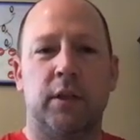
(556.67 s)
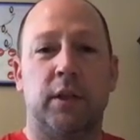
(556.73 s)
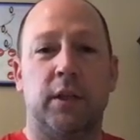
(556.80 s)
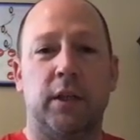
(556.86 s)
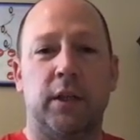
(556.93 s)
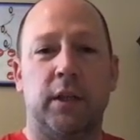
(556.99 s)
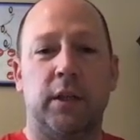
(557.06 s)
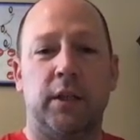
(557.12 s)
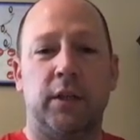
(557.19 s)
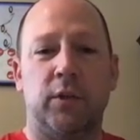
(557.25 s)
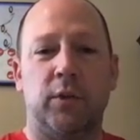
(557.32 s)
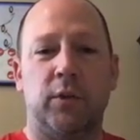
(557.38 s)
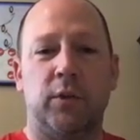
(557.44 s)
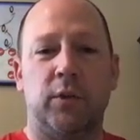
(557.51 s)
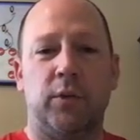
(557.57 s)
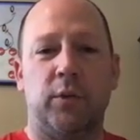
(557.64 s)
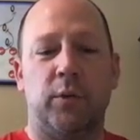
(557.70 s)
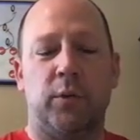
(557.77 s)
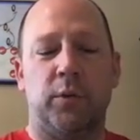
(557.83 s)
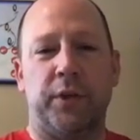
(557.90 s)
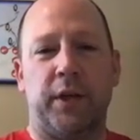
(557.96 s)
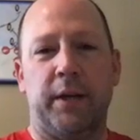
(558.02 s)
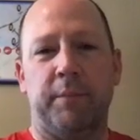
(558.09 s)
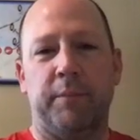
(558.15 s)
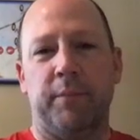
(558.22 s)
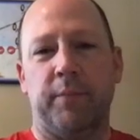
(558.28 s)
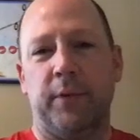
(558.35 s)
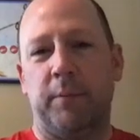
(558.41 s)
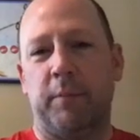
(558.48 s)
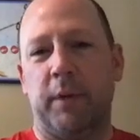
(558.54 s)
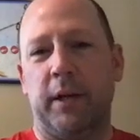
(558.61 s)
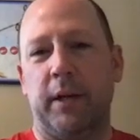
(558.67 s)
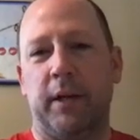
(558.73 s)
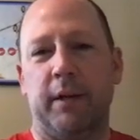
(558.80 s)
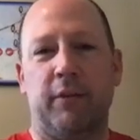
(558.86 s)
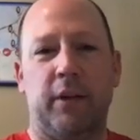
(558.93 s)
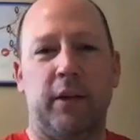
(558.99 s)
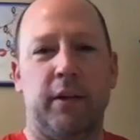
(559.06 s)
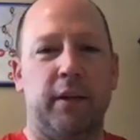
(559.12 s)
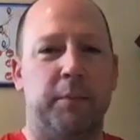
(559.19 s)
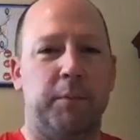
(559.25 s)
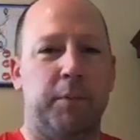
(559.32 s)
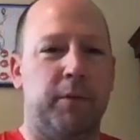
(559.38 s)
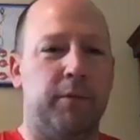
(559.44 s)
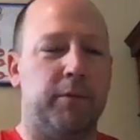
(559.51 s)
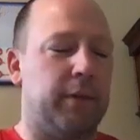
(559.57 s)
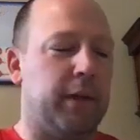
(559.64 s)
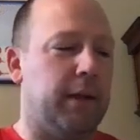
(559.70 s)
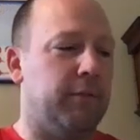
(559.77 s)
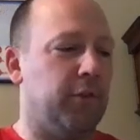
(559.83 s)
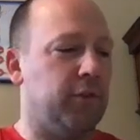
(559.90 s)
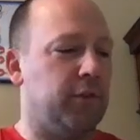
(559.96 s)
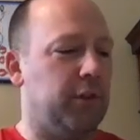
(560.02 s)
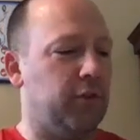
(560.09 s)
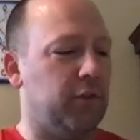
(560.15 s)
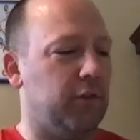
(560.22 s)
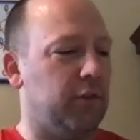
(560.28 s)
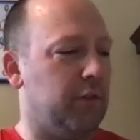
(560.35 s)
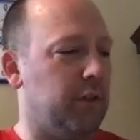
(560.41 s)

The whole time, Brian and I have had a number of conversations,